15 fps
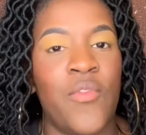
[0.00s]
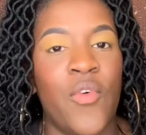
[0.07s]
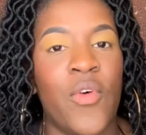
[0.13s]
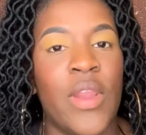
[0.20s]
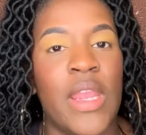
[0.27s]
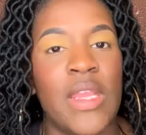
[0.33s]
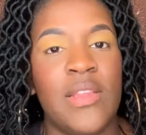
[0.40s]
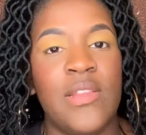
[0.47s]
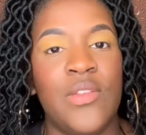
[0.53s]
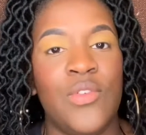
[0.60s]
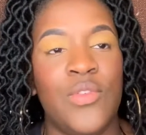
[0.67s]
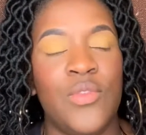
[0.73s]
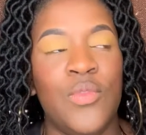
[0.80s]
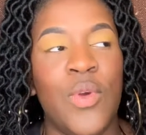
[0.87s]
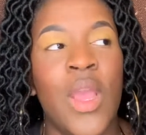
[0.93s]
for it
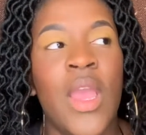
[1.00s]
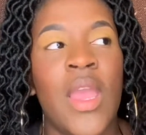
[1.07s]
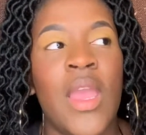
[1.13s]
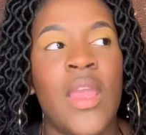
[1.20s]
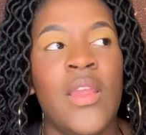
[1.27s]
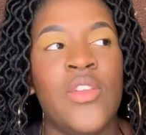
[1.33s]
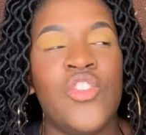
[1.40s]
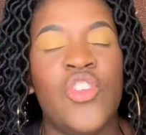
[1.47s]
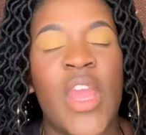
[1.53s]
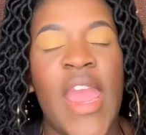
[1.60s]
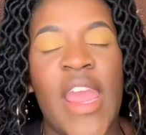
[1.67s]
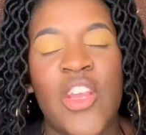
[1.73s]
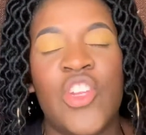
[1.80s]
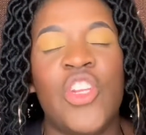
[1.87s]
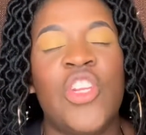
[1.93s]
to
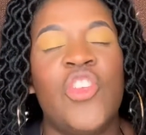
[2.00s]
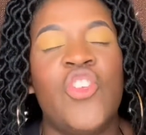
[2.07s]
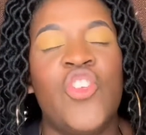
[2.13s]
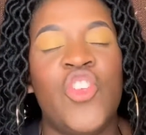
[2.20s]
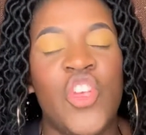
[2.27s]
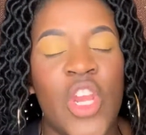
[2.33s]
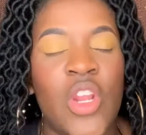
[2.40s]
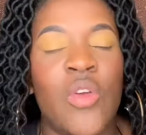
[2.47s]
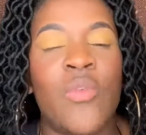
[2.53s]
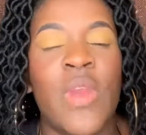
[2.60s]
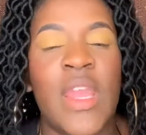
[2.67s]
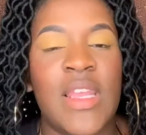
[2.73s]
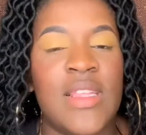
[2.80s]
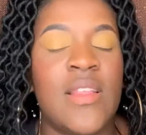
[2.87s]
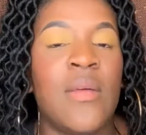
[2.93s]
actually
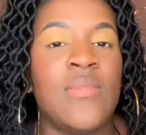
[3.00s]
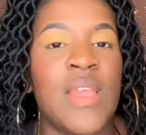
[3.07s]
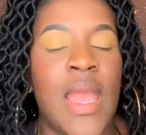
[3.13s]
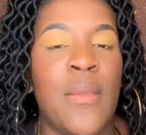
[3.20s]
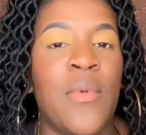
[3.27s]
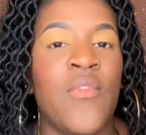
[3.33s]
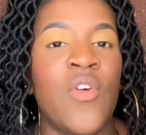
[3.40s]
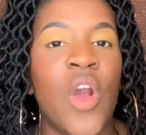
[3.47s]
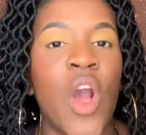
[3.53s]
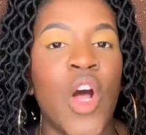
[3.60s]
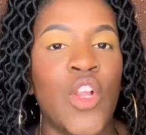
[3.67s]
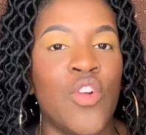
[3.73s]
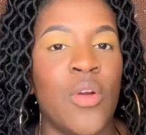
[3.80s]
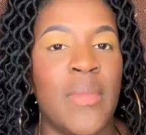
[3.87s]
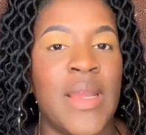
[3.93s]
generate some type of
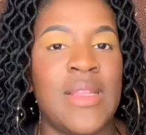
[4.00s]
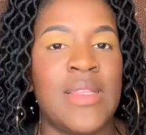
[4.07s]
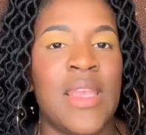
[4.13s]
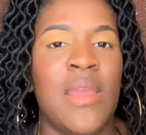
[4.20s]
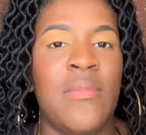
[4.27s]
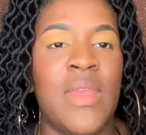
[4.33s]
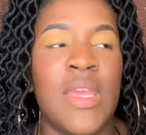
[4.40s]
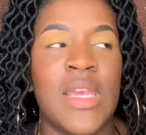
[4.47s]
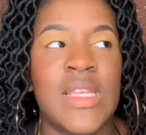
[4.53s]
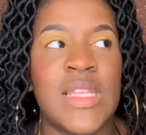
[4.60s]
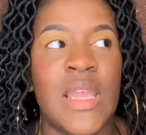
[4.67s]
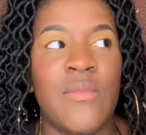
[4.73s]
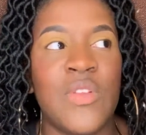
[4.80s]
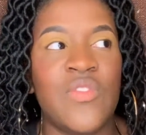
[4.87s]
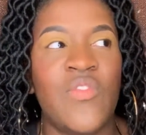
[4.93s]
color on my skin, because
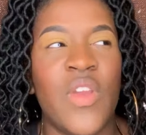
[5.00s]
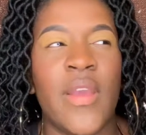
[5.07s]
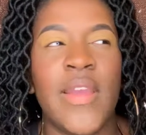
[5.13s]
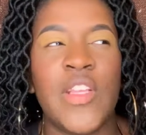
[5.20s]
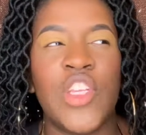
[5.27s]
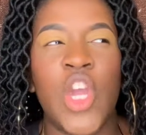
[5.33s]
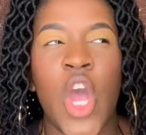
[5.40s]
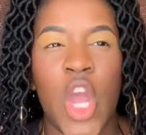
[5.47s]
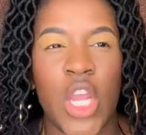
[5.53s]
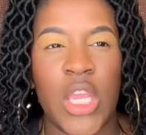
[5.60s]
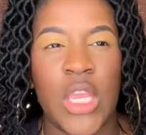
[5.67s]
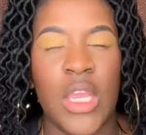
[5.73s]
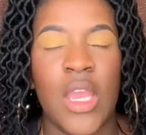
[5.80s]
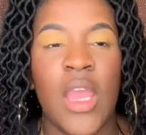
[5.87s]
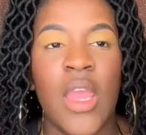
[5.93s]
it was very
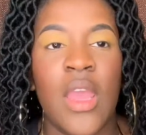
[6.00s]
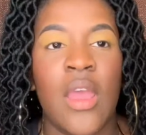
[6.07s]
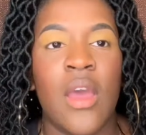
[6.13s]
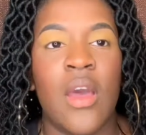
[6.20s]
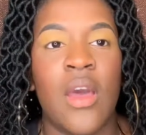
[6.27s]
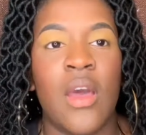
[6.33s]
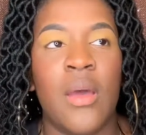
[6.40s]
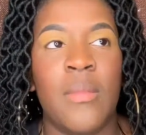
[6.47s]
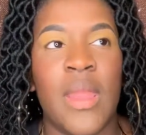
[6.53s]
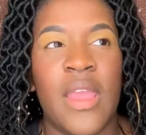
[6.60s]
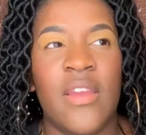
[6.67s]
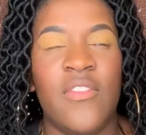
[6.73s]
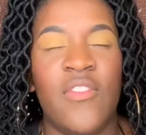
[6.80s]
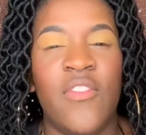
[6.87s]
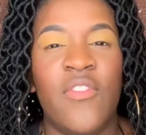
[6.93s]
chalky
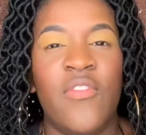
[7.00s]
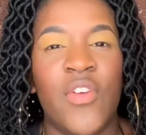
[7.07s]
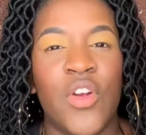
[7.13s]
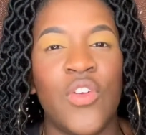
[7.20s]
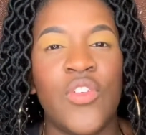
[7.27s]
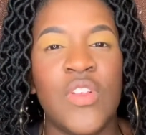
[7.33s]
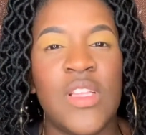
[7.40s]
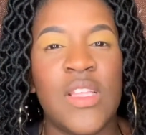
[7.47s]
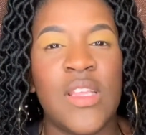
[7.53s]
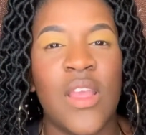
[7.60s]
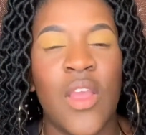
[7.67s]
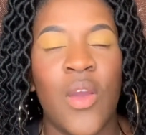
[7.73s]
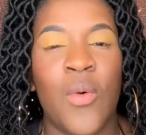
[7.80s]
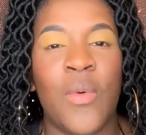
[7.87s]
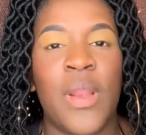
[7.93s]
at first.
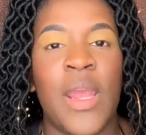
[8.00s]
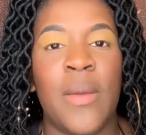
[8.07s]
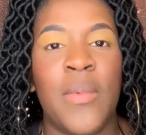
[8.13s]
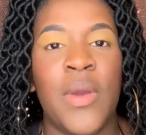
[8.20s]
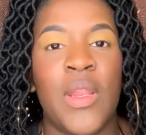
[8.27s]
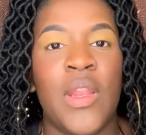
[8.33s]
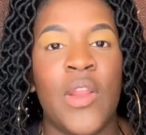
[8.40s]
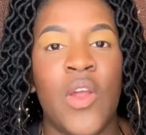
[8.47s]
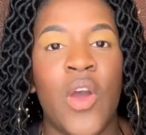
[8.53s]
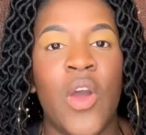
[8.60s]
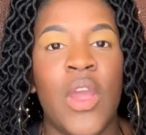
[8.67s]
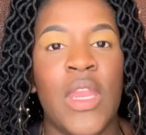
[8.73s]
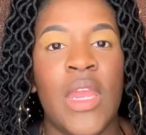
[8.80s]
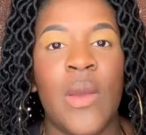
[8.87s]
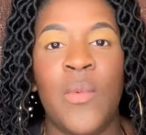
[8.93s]
When I put it
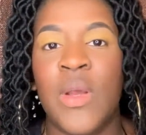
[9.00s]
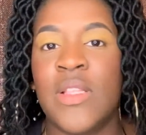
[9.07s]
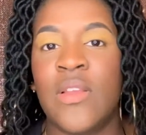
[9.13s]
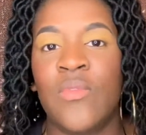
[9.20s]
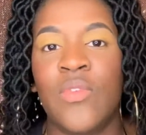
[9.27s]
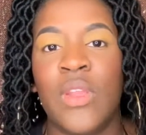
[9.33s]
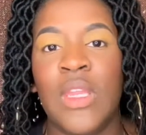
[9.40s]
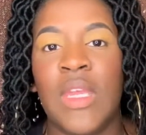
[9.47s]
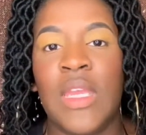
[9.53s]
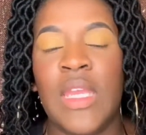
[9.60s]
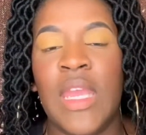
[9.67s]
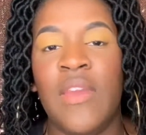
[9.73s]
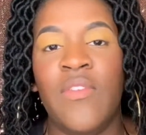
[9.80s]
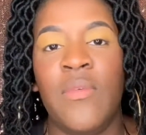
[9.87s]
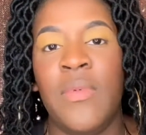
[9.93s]
on, it wasn't really
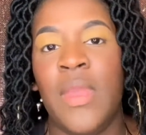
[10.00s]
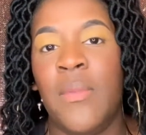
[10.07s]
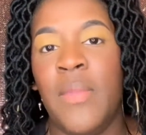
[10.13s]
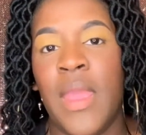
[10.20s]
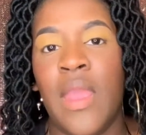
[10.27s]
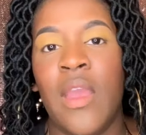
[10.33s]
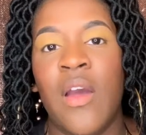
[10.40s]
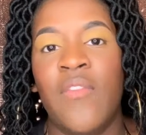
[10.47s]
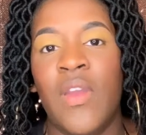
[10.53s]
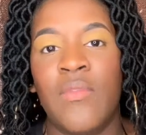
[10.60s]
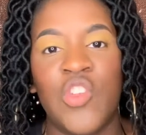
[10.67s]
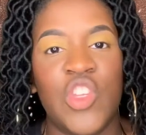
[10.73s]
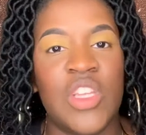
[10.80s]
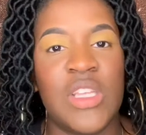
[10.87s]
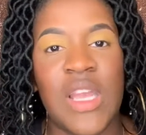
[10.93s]
giving me a payoff. It
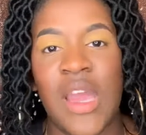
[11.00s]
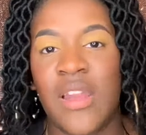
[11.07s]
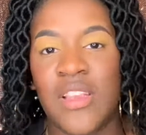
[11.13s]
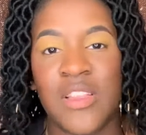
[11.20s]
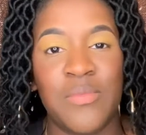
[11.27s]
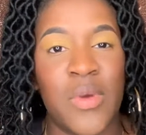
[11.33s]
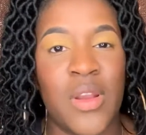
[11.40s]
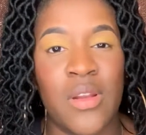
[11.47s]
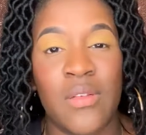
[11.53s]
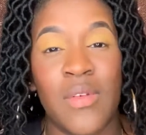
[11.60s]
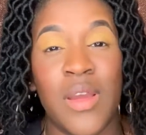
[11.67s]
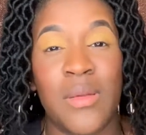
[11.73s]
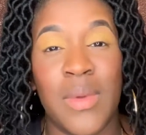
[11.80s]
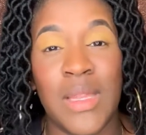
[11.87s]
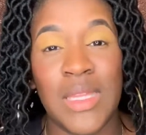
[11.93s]
was just kind of spreading
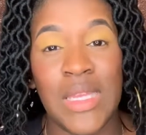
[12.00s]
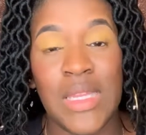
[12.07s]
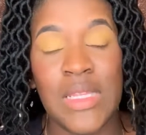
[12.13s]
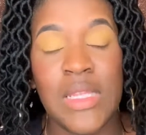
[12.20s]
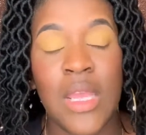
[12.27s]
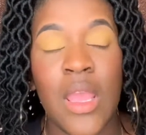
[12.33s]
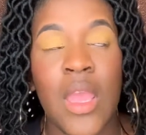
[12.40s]
around my lids.